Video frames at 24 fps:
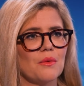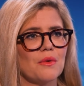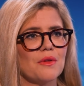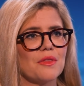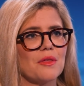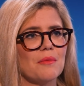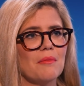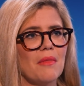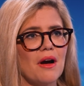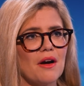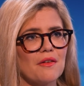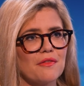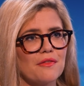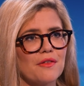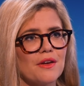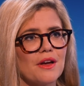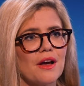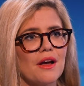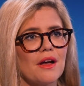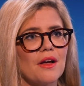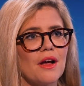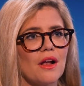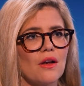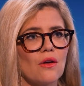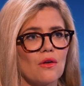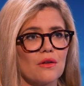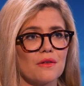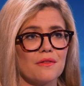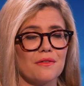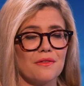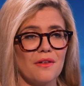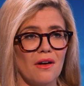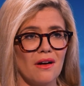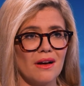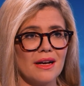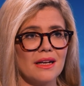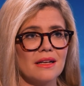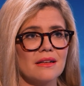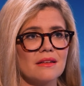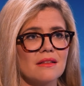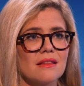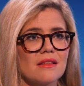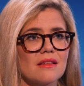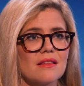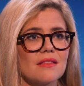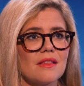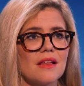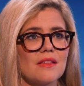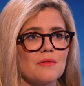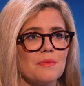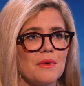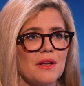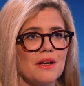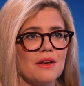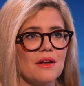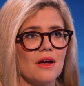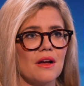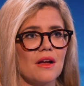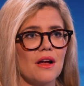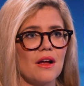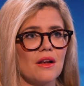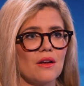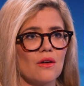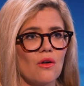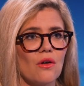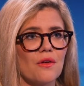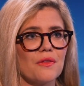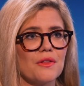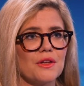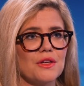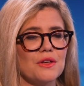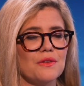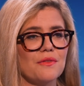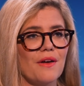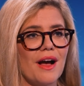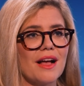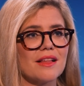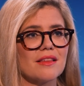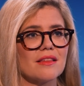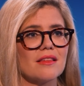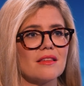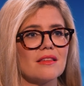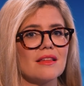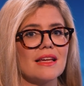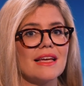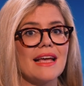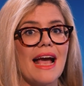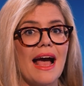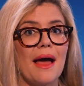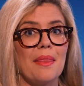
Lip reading: the mafia, a lot of violence. There's been a lot that you've had to see.